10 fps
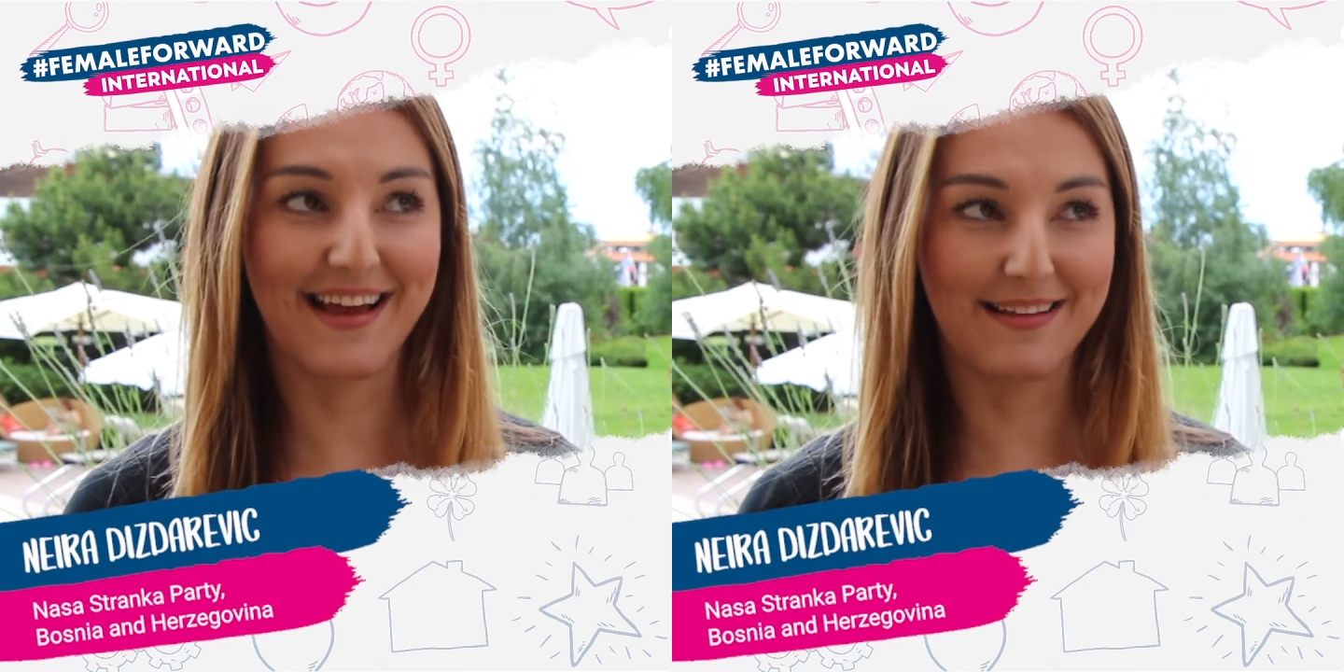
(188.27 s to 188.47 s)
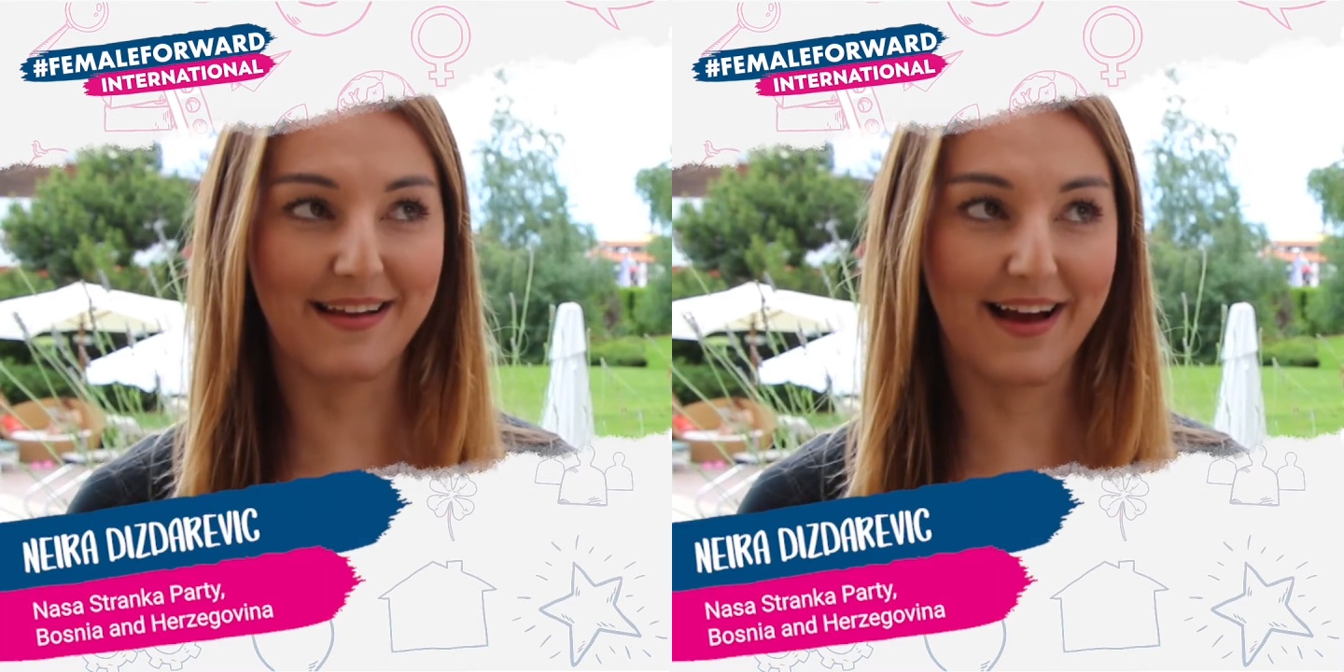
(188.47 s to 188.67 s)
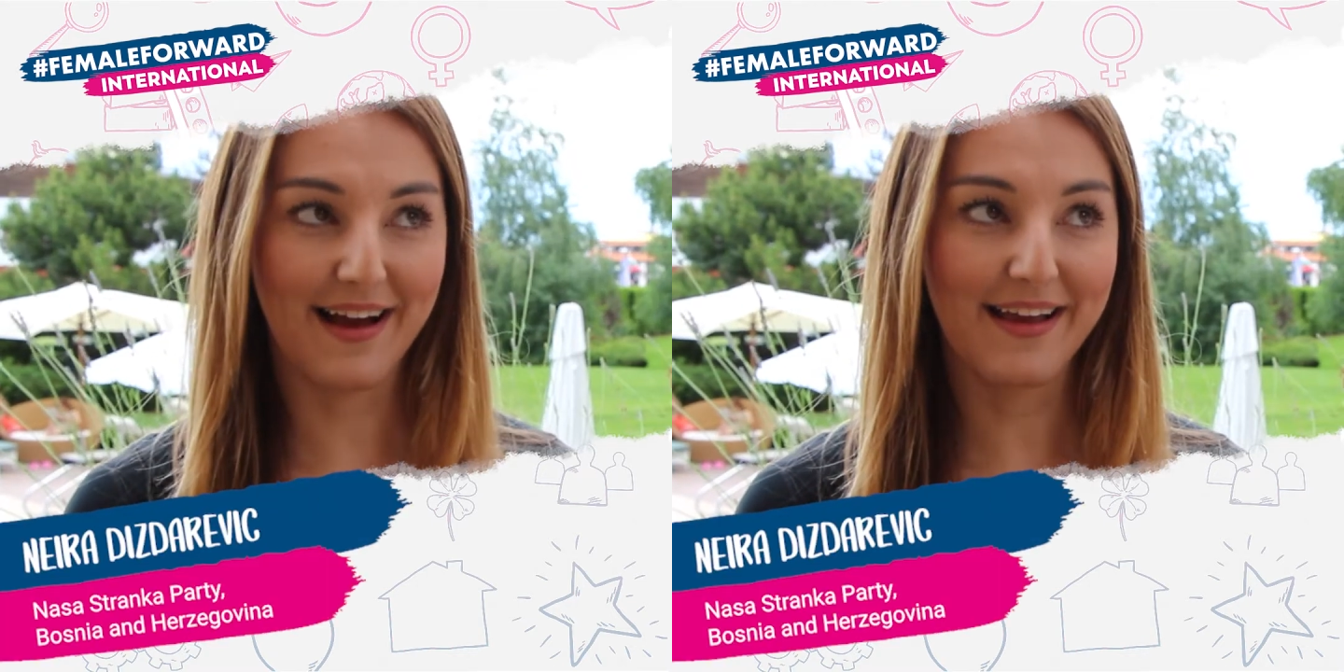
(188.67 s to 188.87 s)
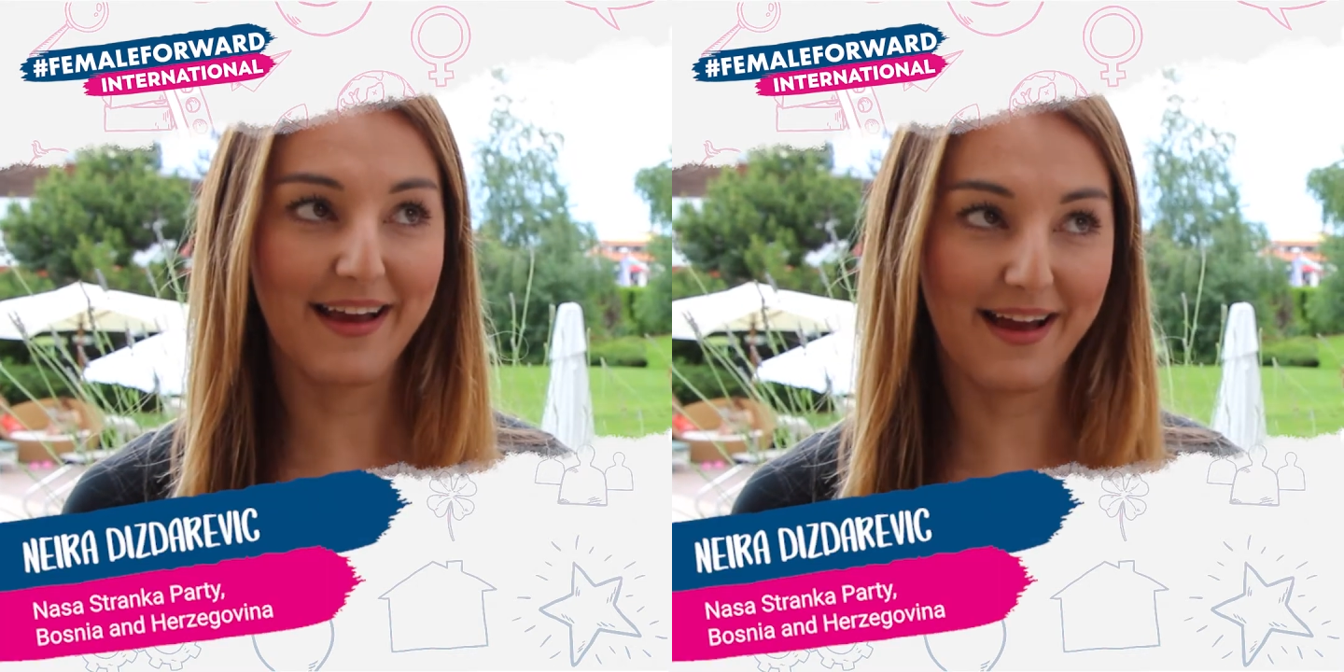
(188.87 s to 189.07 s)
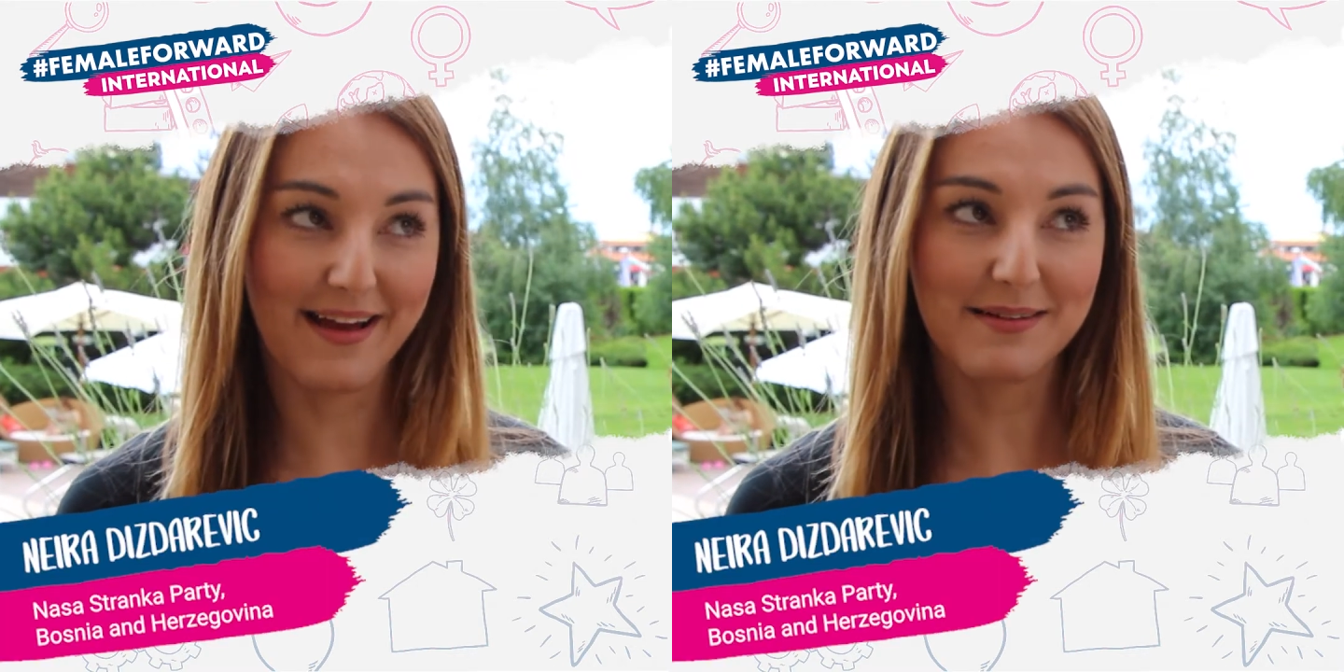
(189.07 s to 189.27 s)
and I
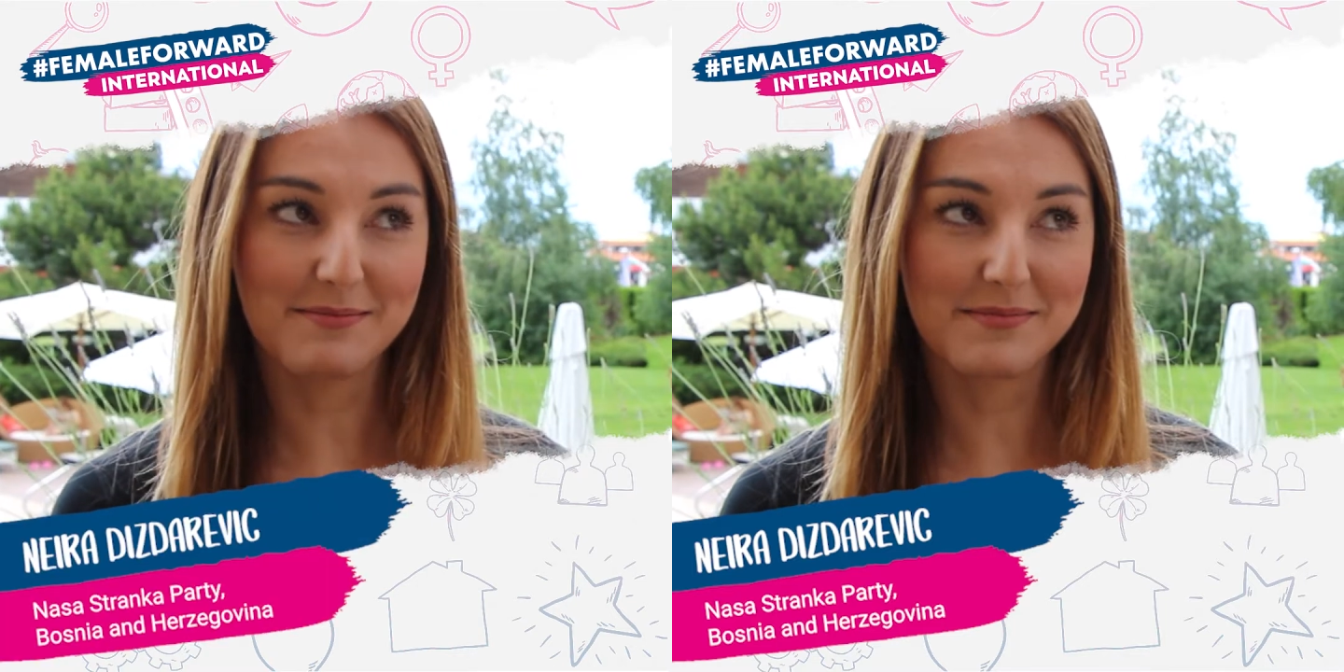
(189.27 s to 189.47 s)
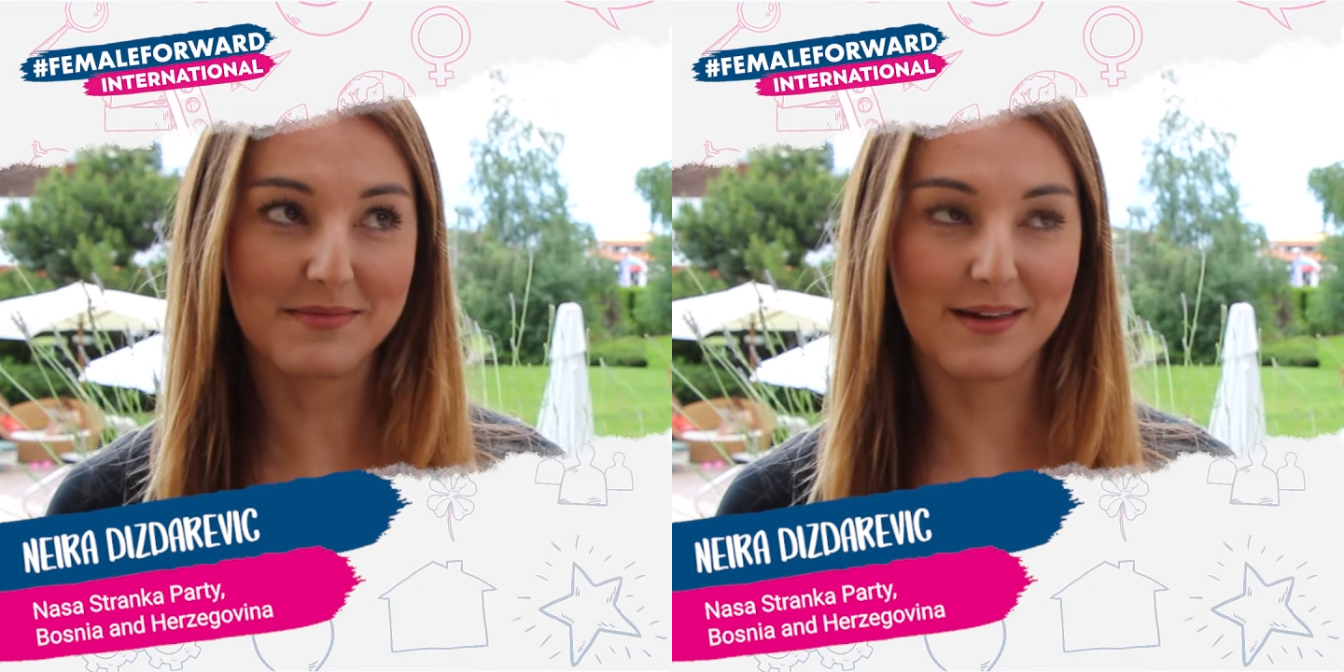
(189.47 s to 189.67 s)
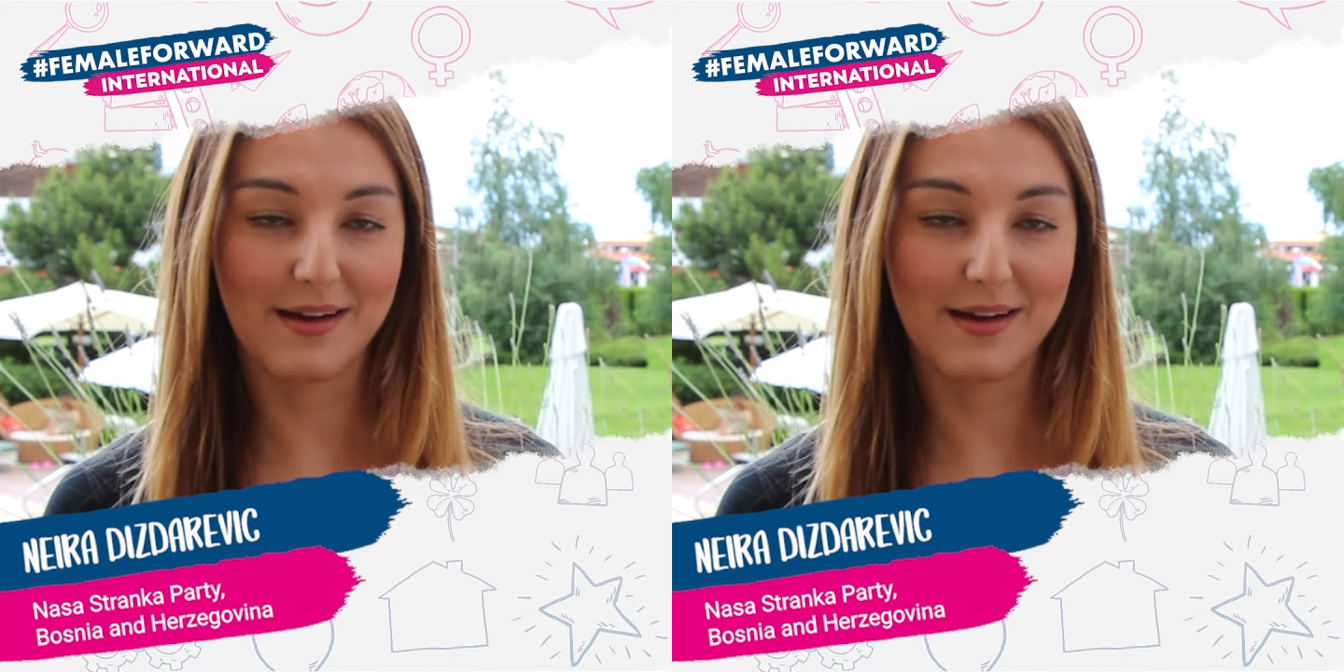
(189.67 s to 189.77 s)
am